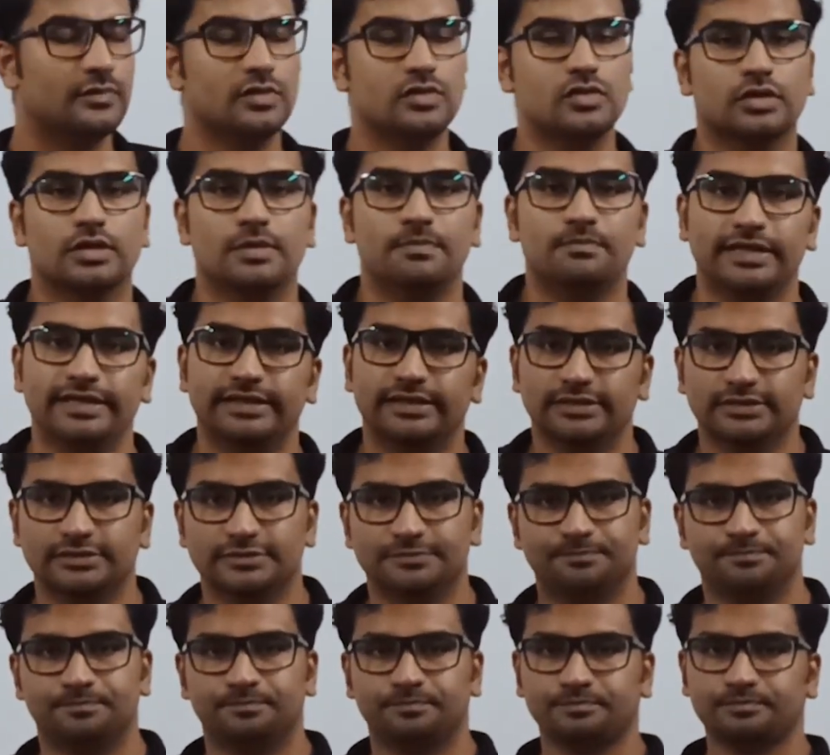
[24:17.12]
So completed.
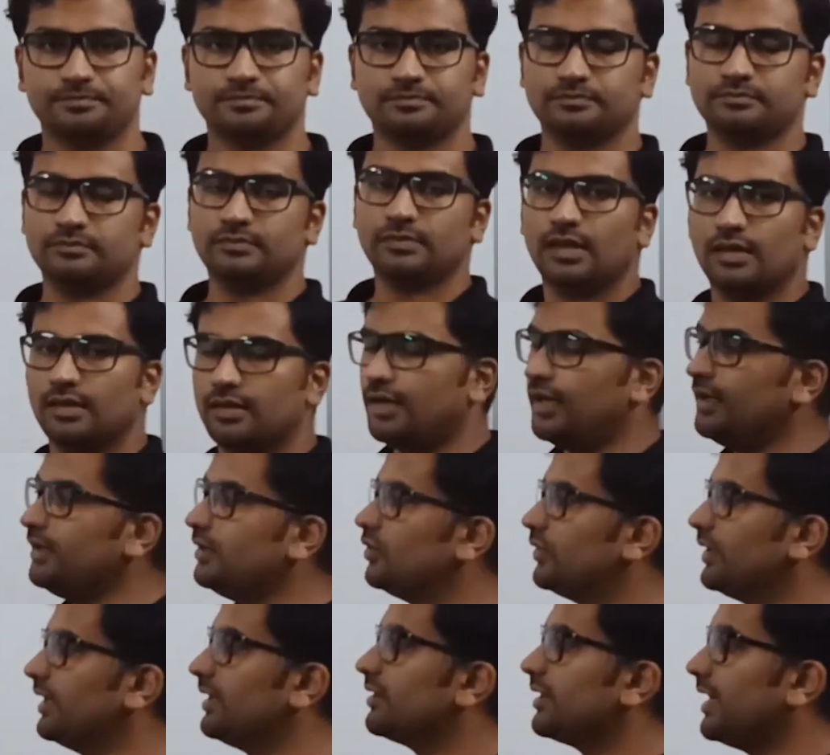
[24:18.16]
Right?
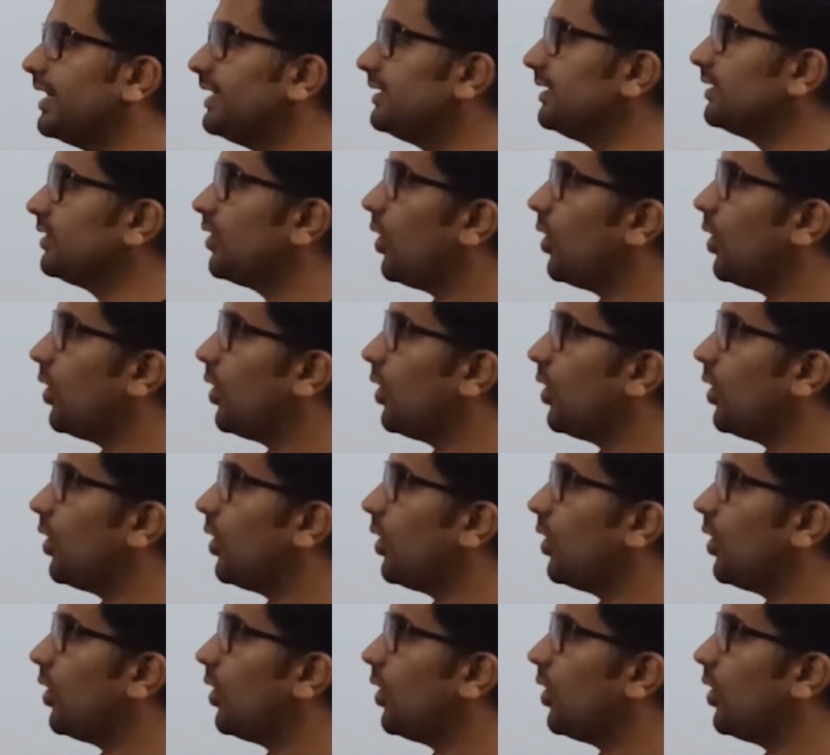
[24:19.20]
You can write it,